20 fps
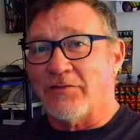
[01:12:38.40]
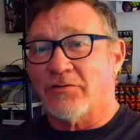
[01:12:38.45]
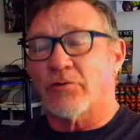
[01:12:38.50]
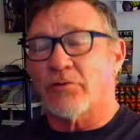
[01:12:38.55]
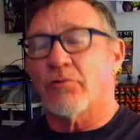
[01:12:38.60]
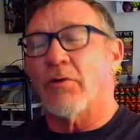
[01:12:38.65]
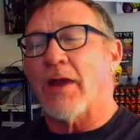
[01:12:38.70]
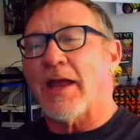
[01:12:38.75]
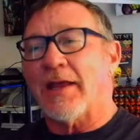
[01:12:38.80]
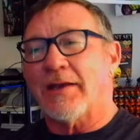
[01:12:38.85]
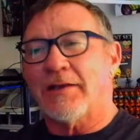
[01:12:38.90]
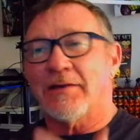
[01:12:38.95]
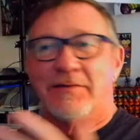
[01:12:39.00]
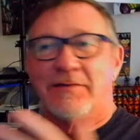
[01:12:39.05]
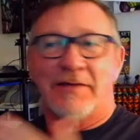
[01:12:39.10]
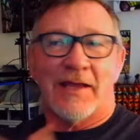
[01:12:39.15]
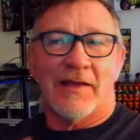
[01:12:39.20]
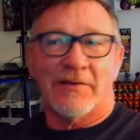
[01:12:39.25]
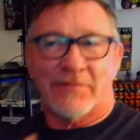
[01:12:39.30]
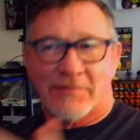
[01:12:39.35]
Granted,
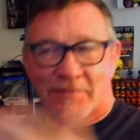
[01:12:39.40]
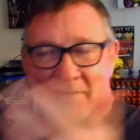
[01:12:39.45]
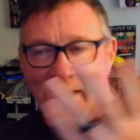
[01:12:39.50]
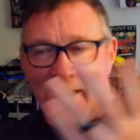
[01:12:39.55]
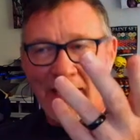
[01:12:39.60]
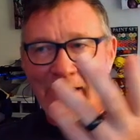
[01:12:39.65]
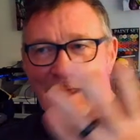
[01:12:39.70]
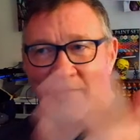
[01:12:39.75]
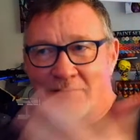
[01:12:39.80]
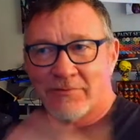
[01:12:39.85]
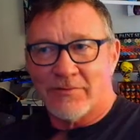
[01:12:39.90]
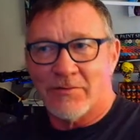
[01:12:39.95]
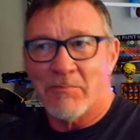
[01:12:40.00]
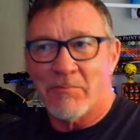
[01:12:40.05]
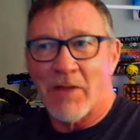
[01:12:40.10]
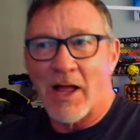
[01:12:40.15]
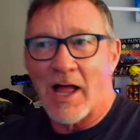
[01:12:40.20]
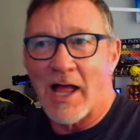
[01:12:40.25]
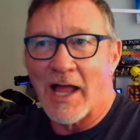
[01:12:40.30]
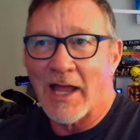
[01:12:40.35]
yes, I had to
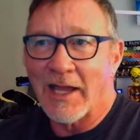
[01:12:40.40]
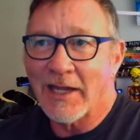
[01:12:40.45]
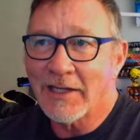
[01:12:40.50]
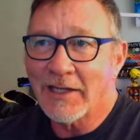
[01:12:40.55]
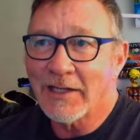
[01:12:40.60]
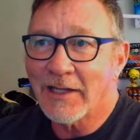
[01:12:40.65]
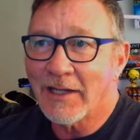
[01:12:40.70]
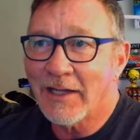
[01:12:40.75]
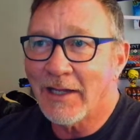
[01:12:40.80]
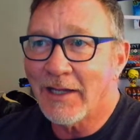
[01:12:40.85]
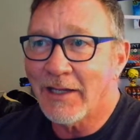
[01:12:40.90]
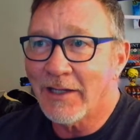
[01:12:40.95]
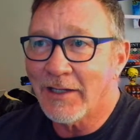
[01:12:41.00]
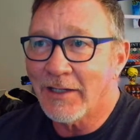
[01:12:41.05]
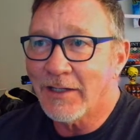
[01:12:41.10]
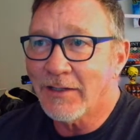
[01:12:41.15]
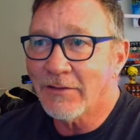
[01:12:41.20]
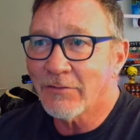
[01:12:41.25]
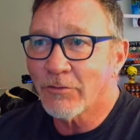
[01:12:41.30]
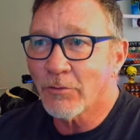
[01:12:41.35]
buy
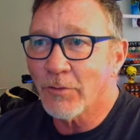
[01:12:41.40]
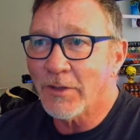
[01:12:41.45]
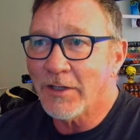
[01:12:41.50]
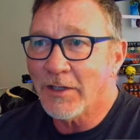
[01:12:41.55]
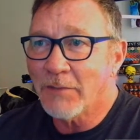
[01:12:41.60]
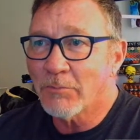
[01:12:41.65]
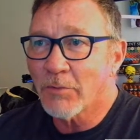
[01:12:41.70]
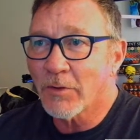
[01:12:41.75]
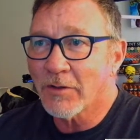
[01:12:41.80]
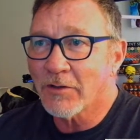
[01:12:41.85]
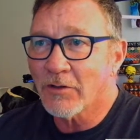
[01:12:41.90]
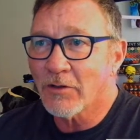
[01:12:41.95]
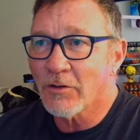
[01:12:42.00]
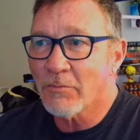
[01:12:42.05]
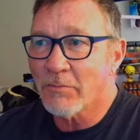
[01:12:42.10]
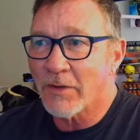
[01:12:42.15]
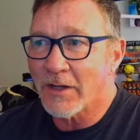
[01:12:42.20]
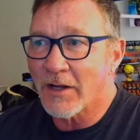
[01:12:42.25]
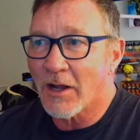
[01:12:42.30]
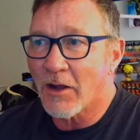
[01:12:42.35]
a 3D printer,
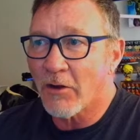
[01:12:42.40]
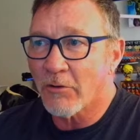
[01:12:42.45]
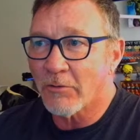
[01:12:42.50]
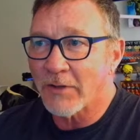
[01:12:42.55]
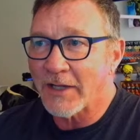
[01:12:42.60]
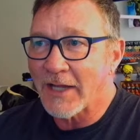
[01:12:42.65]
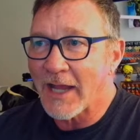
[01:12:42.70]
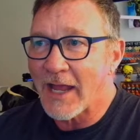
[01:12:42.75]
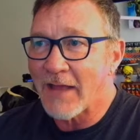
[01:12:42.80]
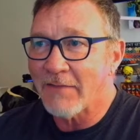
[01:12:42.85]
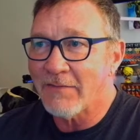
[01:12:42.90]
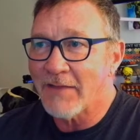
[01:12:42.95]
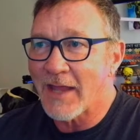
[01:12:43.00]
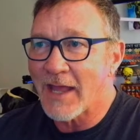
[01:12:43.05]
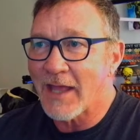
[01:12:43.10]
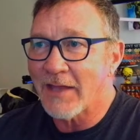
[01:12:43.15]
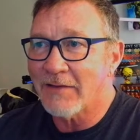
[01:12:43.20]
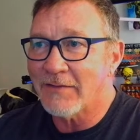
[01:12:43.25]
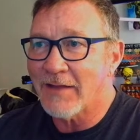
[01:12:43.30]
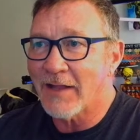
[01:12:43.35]
but I already had
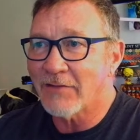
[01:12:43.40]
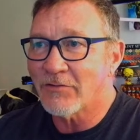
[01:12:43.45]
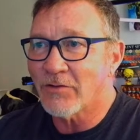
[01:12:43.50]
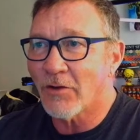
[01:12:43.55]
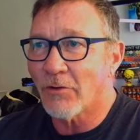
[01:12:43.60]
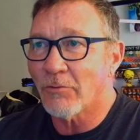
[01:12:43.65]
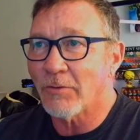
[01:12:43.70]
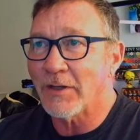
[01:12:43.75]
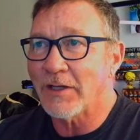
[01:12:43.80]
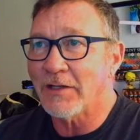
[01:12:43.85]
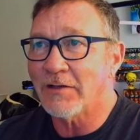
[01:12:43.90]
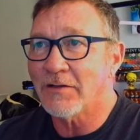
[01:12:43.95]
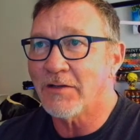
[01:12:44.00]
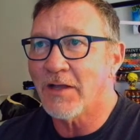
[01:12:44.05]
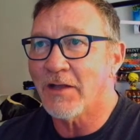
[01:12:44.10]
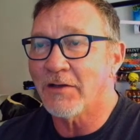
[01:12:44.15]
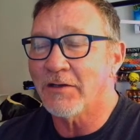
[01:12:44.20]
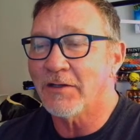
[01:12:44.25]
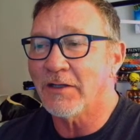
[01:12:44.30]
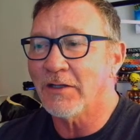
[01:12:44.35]
that. That's already a
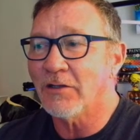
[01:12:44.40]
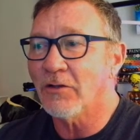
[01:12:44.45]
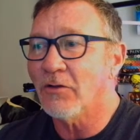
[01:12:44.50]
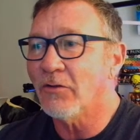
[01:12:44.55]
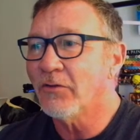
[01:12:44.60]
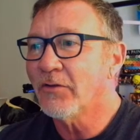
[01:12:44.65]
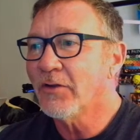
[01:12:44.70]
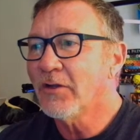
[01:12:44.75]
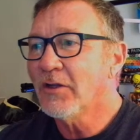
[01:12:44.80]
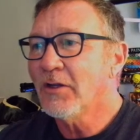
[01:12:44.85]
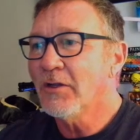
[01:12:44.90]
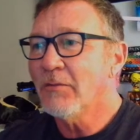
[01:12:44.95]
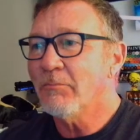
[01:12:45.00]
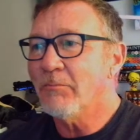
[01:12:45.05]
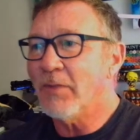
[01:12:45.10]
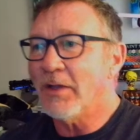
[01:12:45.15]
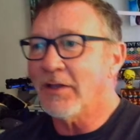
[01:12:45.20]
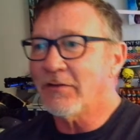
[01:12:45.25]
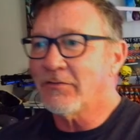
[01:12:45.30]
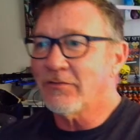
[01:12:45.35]
done deal.
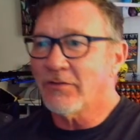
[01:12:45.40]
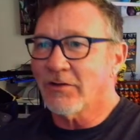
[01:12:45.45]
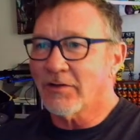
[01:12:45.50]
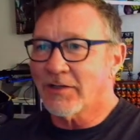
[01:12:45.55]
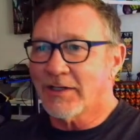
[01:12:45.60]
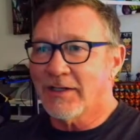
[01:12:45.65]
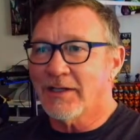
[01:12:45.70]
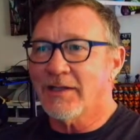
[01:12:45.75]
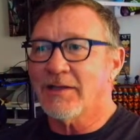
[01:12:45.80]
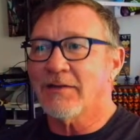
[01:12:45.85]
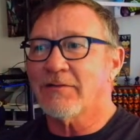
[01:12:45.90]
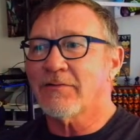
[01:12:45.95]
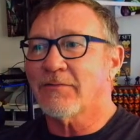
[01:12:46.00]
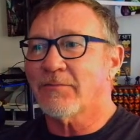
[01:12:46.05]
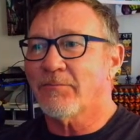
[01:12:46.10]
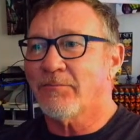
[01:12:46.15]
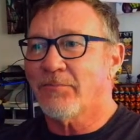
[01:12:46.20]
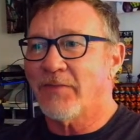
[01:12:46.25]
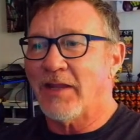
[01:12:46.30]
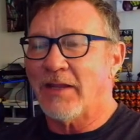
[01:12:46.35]
But to get
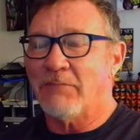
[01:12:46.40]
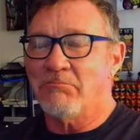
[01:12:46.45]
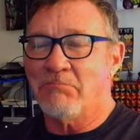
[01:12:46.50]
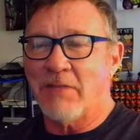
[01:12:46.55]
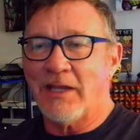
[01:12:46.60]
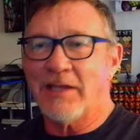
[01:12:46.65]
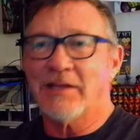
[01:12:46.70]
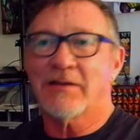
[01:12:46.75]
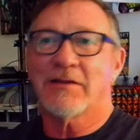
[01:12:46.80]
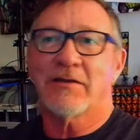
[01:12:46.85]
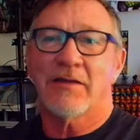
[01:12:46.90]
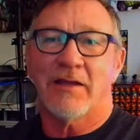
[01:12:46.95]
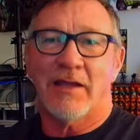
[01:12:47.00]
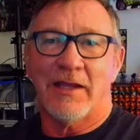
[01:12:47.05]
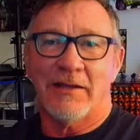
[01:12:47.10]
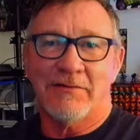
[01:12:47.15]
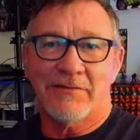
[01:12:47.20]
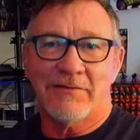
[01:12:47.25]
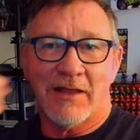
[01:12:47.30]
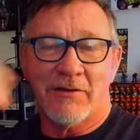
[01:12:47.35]
and make a
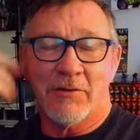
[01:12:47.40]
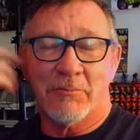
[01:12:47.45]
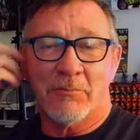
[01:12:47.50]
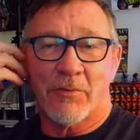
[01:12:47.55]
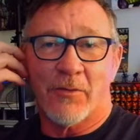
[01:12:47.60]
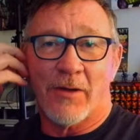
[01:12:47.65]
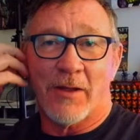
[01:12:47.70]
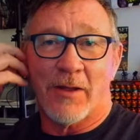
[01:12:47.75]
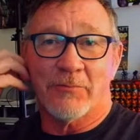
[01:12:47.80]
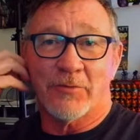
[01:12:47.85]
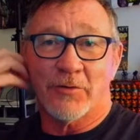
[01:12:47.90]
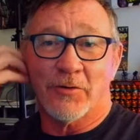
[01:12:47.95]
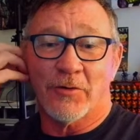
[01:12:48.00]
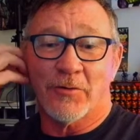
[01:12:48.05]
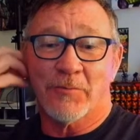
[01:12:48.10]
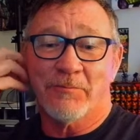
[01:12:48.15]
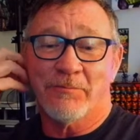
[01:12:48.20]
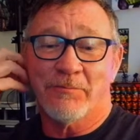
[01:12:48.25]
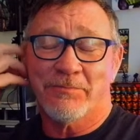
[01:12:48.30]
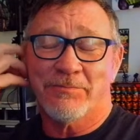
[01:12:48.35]
teleprompter
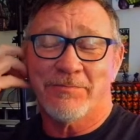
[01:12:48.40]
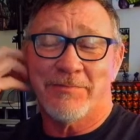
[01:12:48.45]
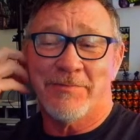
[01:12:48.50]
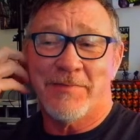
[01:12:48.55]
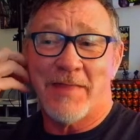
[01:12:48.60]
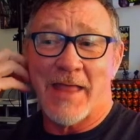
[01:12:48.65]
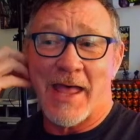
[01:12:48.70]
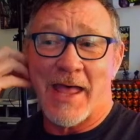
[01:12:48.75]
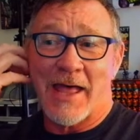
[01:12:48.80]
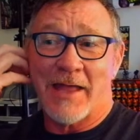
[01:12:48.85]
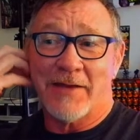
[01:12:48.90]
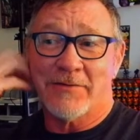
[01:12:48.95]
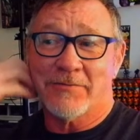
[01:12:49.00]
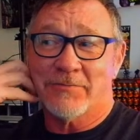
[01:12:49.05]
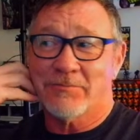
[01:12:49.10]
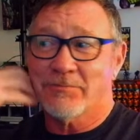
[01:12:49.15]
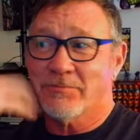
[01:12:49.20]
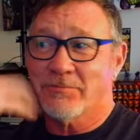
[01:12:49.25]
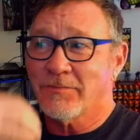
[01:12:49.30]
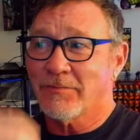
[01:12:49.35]
that,
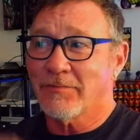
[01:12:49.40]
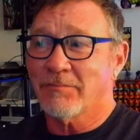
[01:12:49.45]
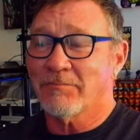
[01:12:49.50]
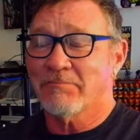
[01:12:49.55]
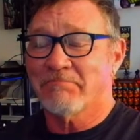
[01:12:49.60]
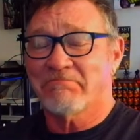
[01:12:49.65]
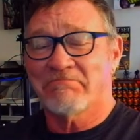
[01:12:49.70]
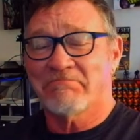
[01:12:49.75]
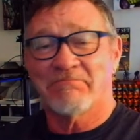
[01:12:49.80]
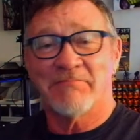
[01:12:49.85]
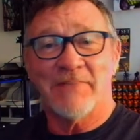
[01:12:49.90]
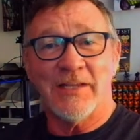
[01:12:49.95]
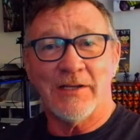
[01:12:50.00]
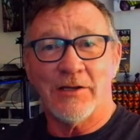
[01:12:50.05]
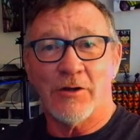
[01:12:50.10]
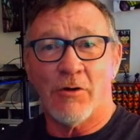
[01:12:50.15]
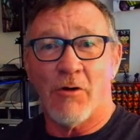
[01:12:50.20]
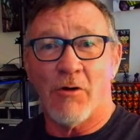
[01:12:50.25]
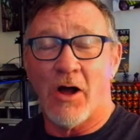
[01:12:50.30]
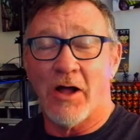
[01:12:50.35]

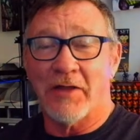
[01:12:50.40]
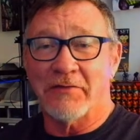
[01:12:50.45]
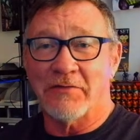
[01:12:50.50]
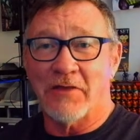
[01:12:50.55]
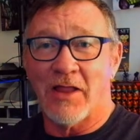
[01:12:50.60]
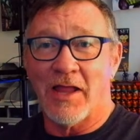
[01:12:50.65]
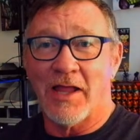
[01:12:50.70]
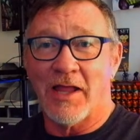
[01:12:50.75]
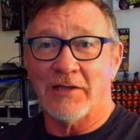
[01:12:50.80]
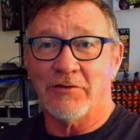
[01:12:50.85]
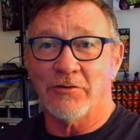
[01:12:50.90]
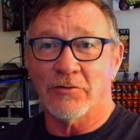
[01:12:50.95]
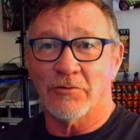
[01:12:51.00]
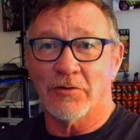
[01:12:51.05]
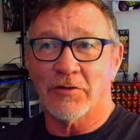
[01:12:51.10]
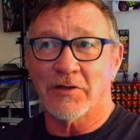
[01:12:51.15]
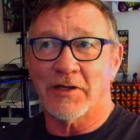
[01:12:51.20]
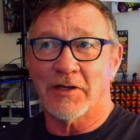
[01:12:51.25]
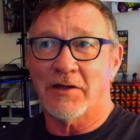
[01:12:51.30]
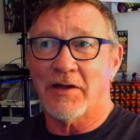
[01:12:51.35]
online, you're
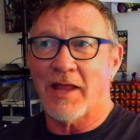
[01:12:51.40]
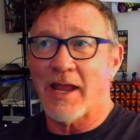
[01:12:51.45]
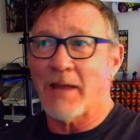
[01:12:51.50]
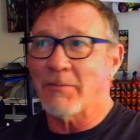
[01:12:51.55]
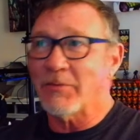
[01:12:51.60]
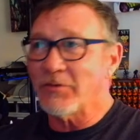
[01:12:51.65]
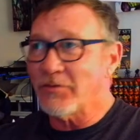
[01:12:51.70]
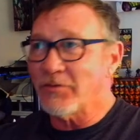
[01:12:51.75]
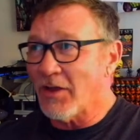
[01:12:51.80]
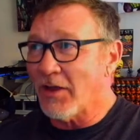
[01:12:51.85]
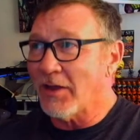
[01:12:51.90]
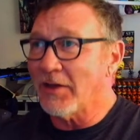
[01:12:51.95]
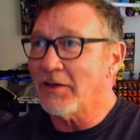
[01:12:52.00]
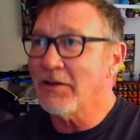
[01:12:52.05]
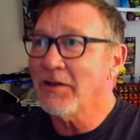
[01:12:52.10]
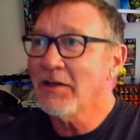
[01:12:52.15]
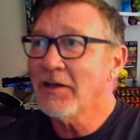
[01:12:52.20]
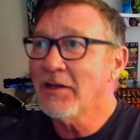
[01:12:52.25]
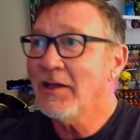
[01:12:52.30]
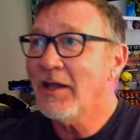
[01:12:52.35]
looking at Amazon
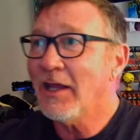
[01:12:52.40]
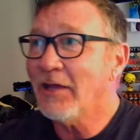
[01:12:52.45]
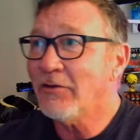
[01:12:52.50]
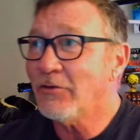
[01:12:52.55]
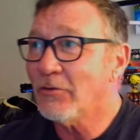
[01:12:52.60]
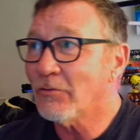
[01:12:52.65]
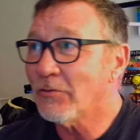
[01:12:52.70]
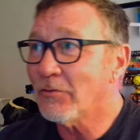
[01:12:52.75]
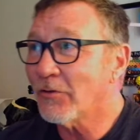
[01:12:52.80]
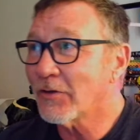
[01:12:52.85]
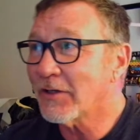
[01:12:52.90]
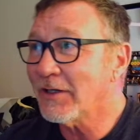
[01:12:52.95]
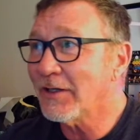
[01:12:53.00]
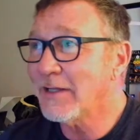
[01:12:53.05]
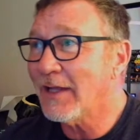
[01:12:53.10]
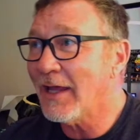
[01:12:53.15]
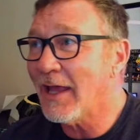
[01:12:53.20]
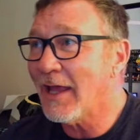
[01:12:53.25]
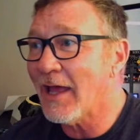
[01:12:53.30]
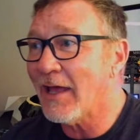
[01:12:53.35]
and you're looking
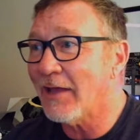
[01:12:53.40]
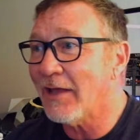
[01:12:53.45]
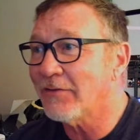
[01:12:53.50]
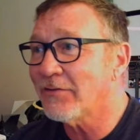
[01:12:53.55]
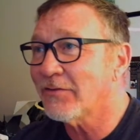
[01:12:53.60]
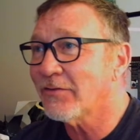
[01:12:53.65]
at,